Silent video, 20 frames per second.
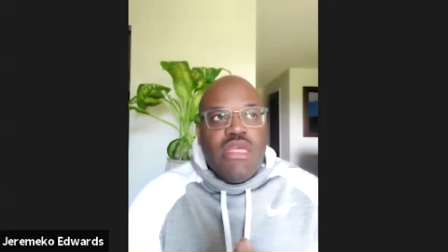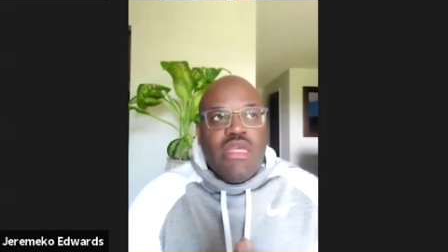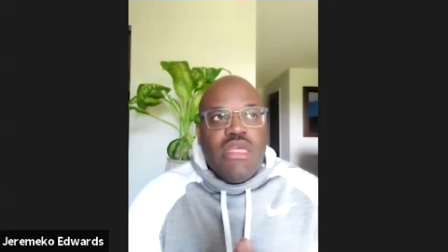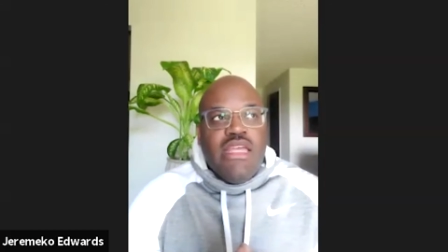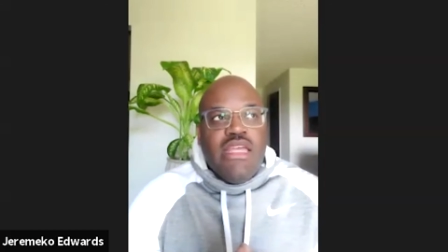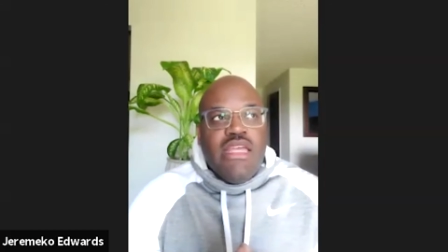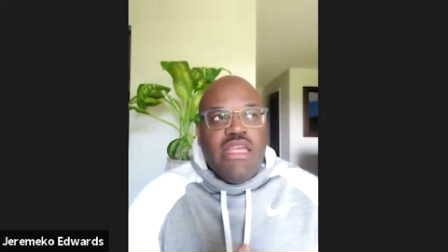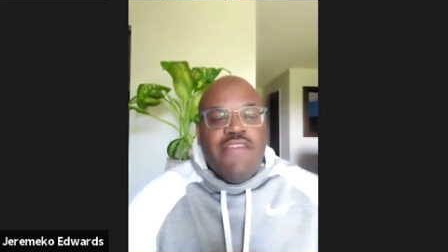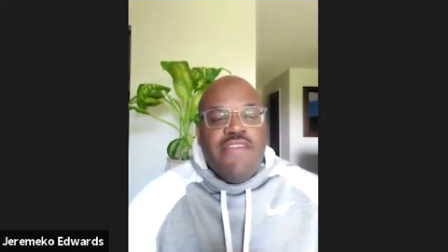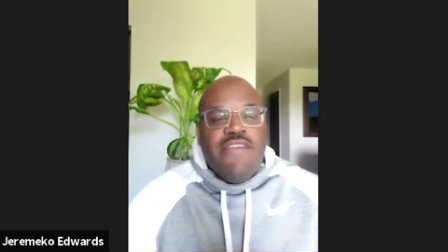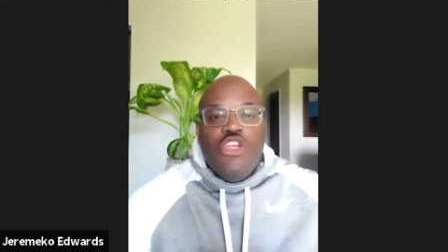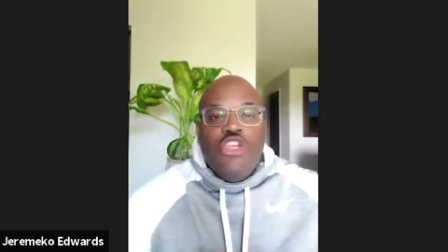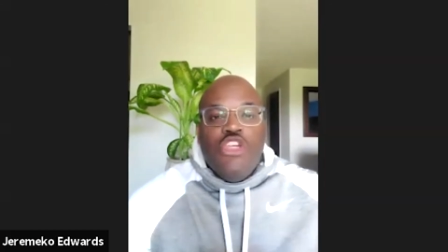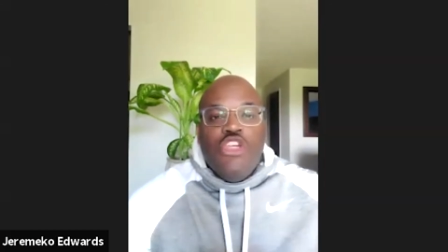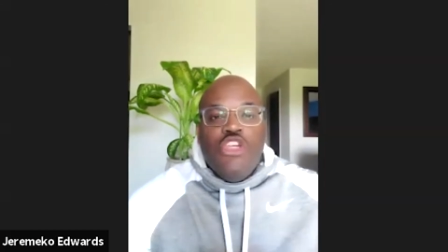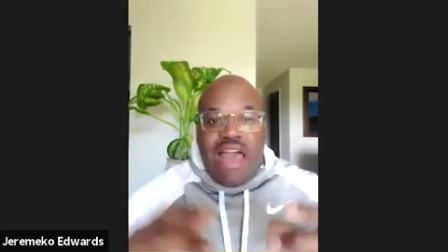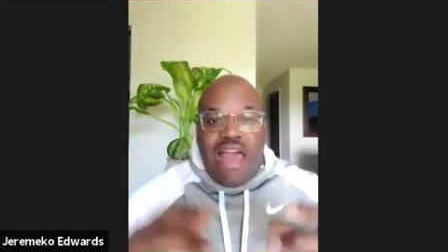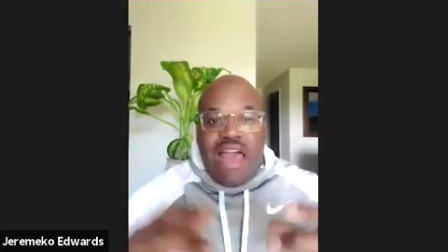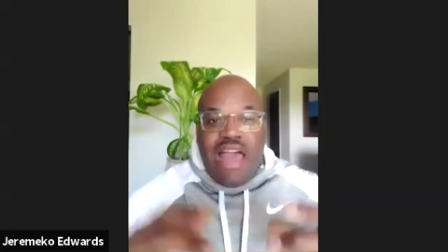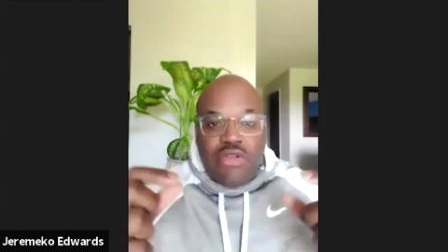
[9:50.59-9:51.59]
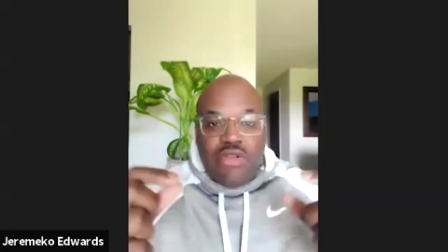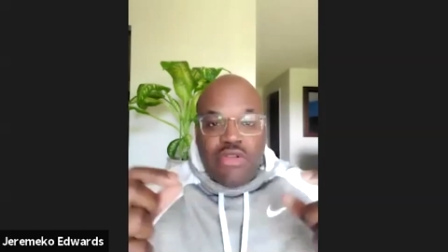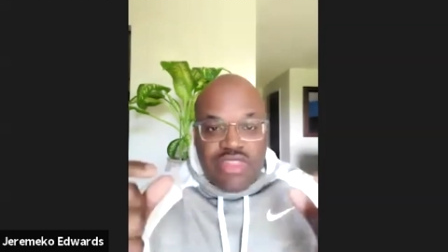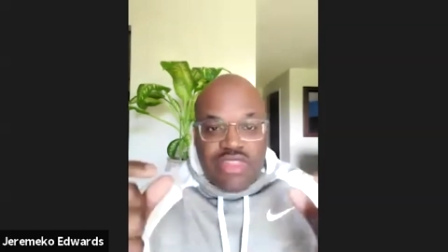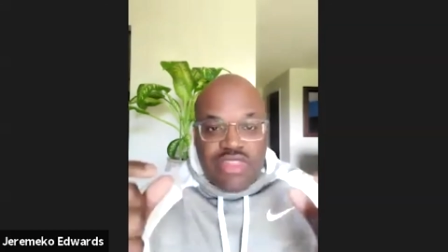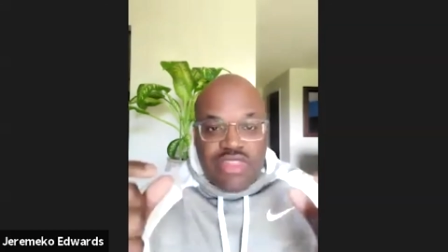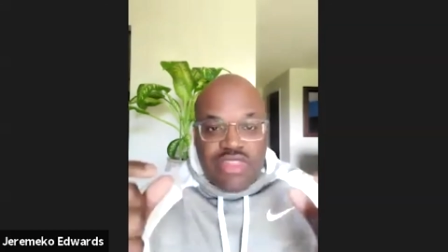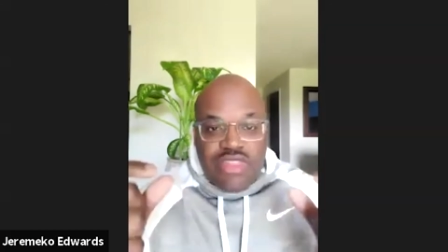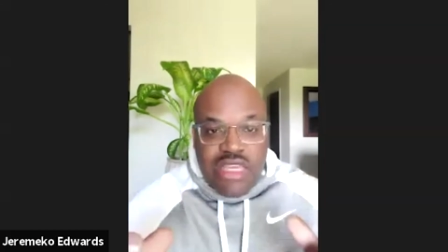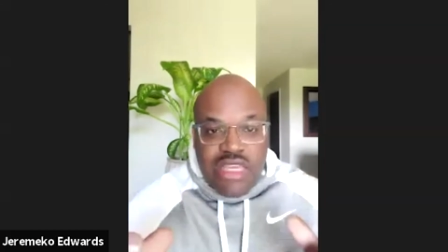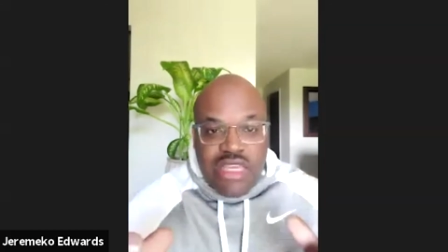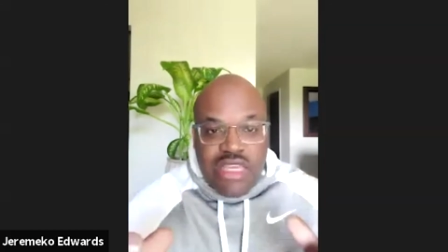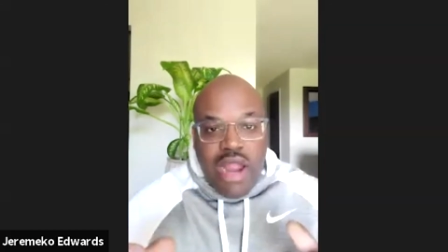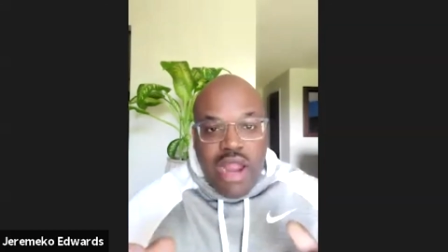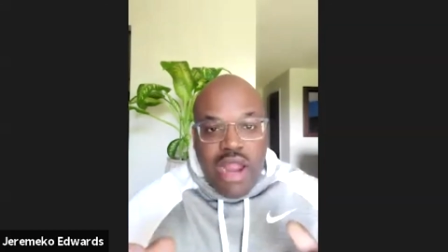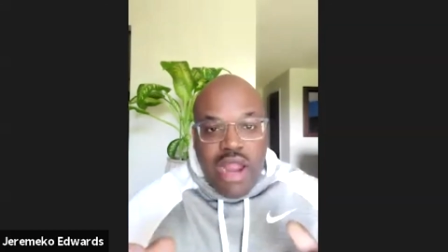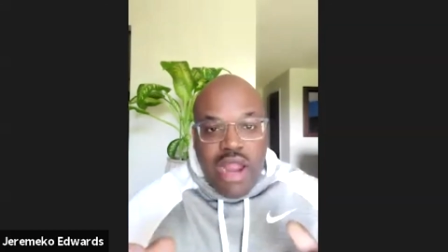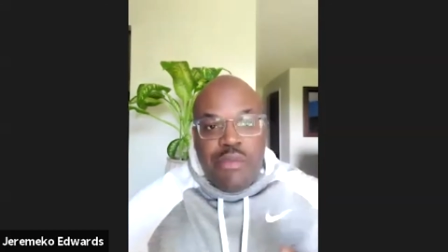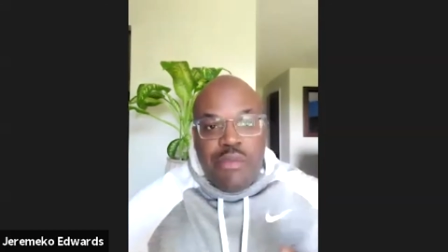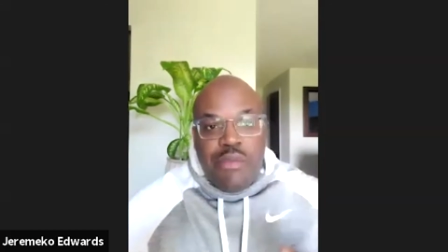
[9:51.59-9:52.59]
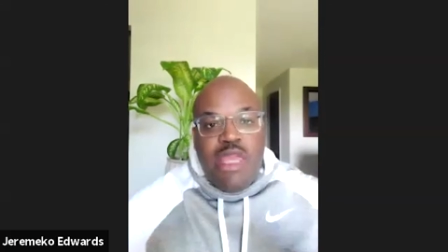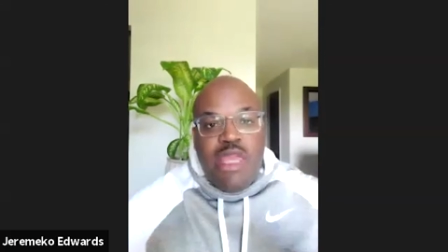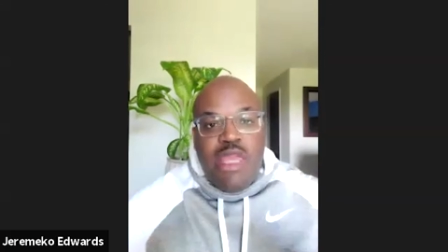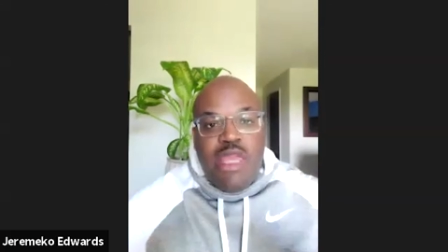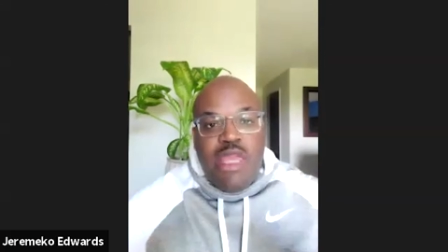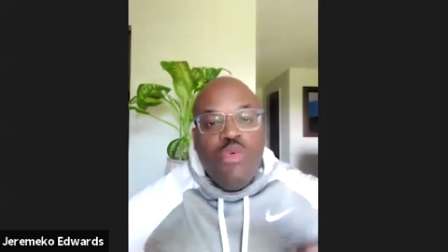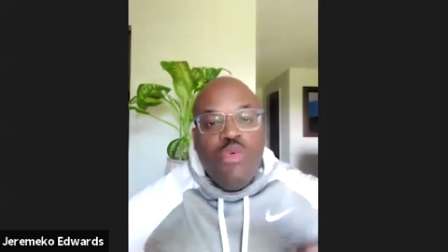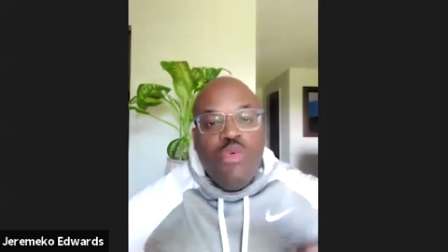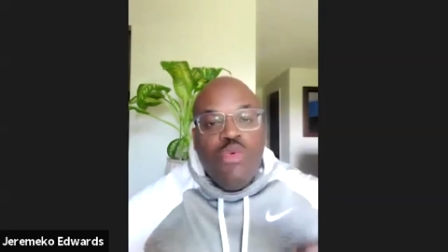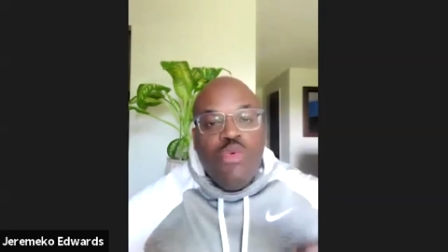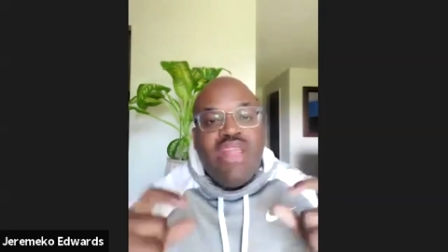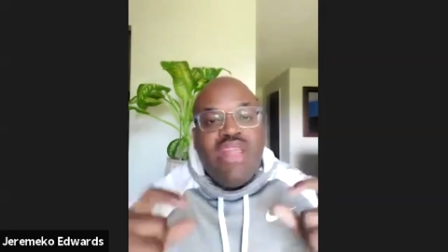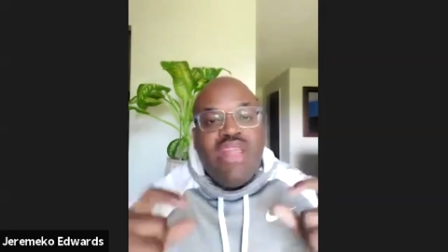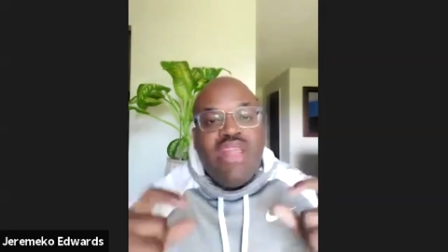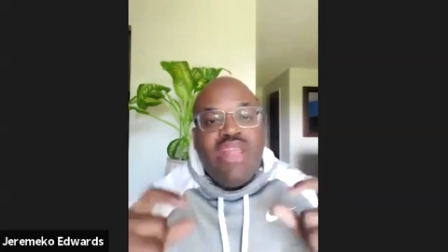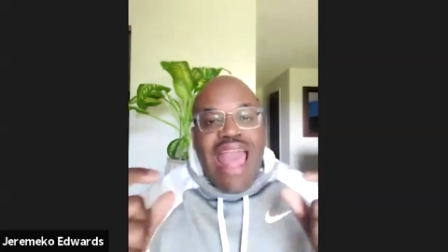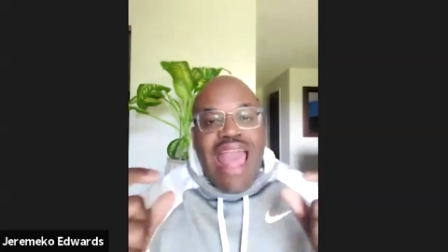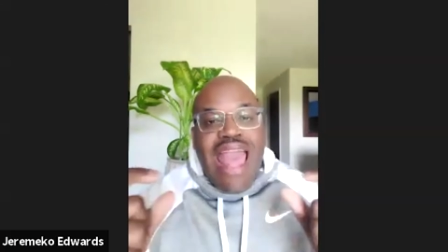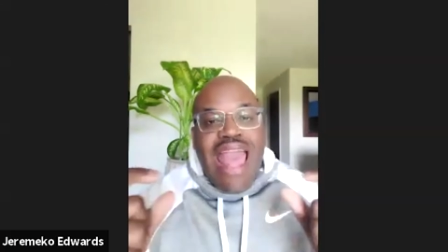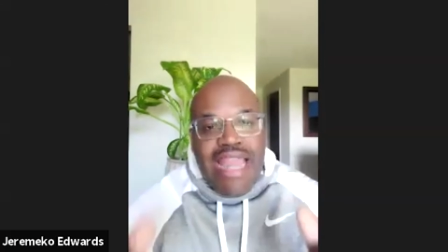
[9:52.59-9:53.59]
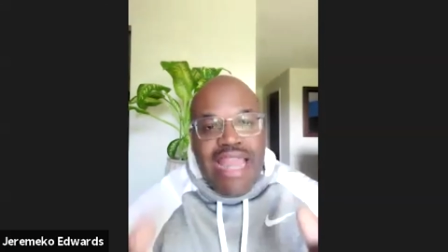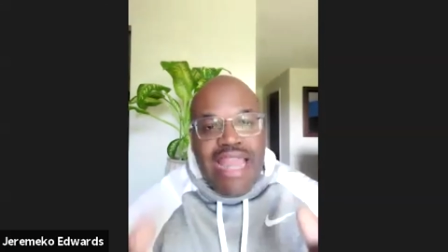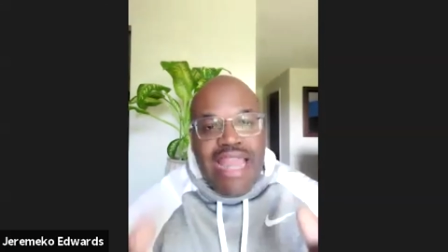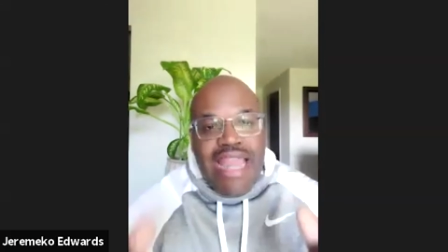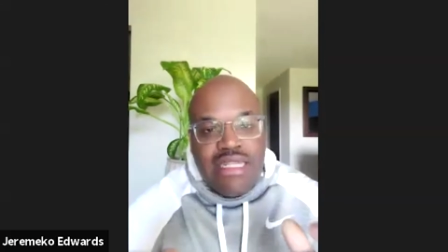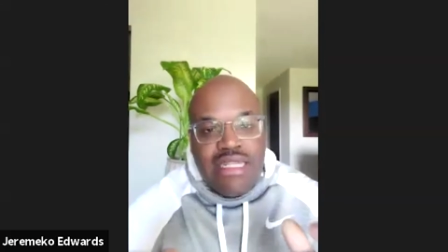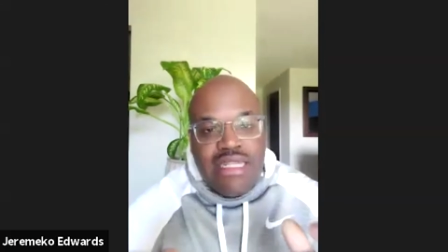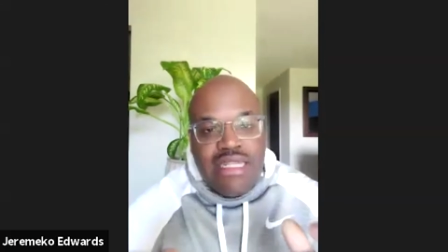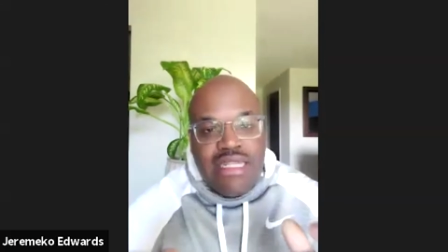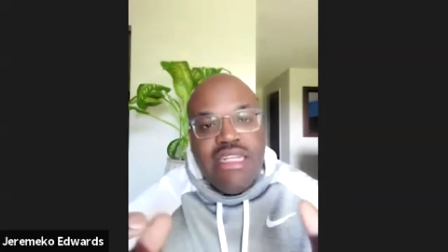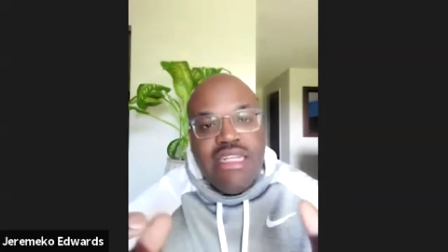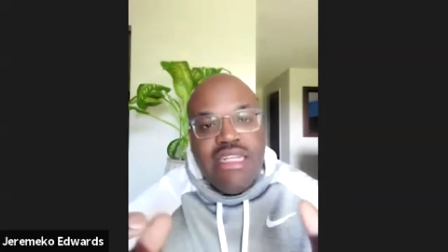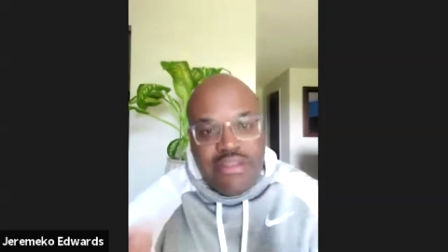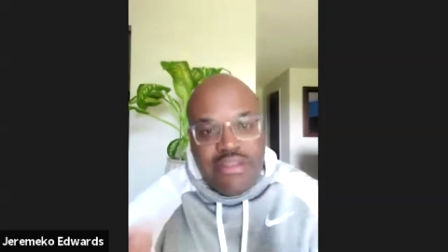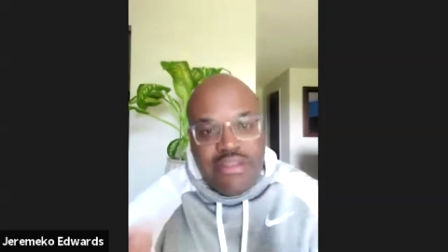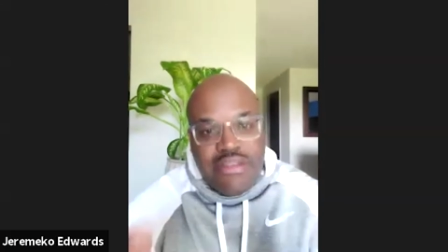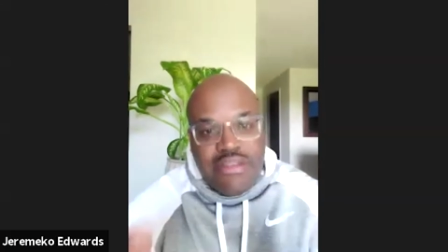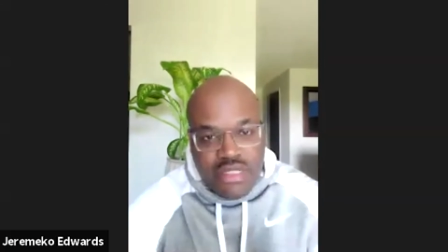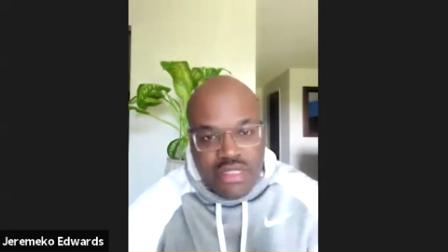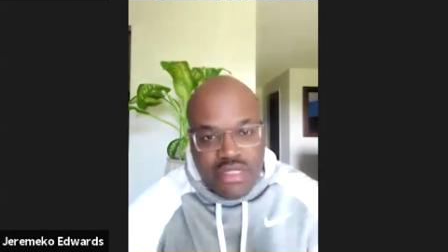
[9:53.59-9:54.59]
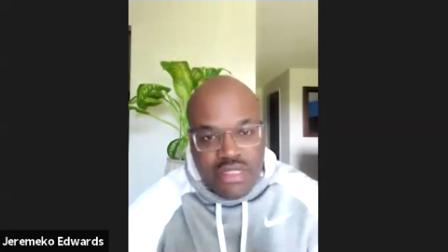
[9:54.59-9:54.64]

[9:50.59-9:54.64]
if you don't have your thinking right, people will react different.